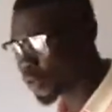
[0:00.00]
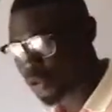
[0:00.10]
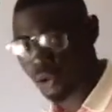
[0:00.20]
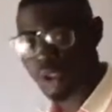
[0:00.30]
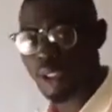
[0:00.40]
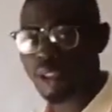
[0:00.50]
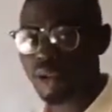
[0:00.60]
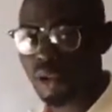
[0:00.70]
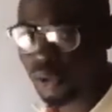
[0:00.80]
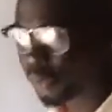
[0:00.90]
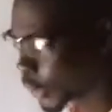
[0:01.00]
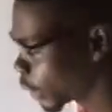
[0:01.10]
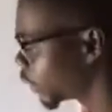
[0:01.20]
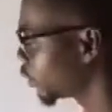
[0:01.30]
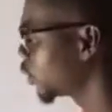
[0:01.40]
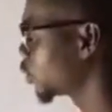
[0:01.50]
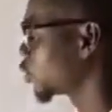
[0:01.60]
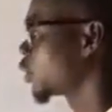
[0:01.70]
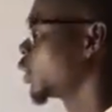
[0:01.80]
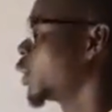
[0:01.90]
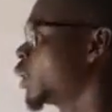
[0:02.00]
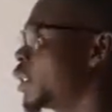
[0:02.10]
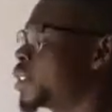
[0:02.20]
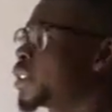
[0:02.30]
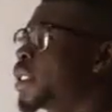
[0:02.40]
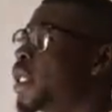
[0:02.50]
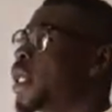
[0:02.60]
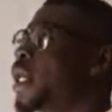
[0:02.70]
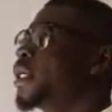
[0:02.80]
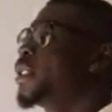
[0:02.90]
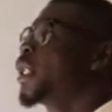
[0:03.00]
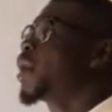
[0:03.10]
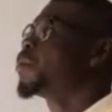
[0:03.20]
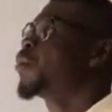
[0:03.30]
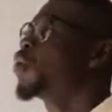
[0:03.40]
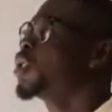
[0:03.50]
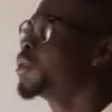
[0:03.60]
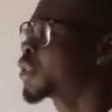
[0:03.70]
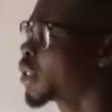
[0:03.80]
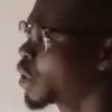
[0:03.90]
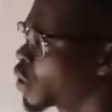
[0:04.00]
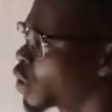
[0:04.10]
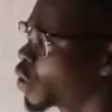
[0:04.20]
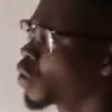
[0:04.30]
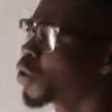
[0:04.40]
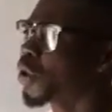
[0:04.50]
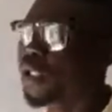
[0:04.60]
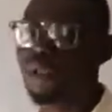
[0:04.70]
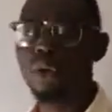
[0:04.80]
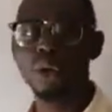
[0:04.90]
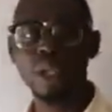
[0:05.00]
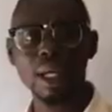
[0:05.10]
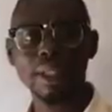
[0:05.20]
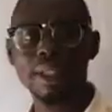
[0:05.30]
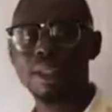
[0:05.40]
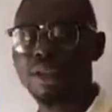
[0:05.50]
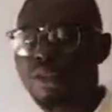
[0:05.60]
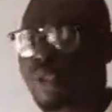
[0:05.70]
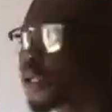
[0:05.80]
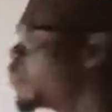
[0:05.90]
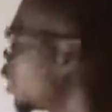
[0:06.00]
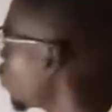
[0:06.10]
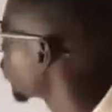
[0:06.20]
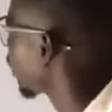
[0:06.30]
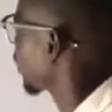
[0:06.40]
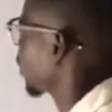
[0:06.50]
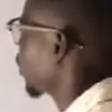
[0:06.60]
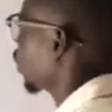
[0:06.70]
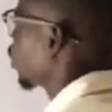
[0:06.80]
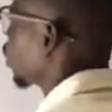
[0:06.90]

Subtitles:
out alternation of generation. Yes, and their polyp stage usually alternate with the medusa stage.